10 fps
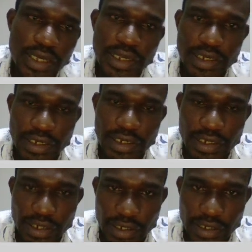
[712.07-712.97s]
and
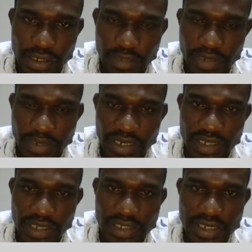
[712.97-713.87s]
then the
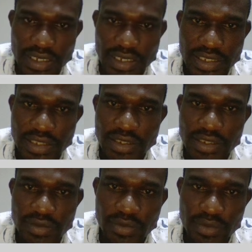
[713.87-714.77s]
dependent list
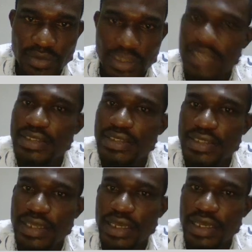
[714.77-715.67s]
is
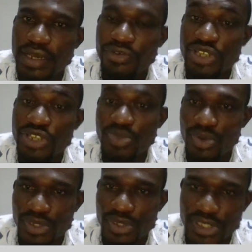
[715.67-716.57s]
the
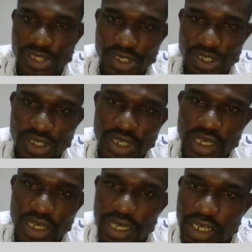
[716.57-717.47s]
response.
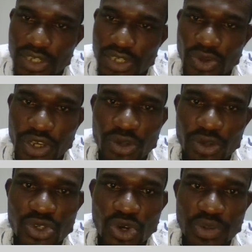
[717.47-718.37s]
So when you go
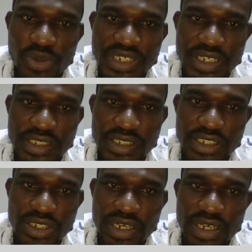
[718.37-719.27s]
to
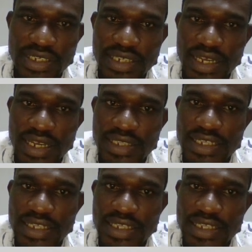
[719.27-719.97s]
options, you can select the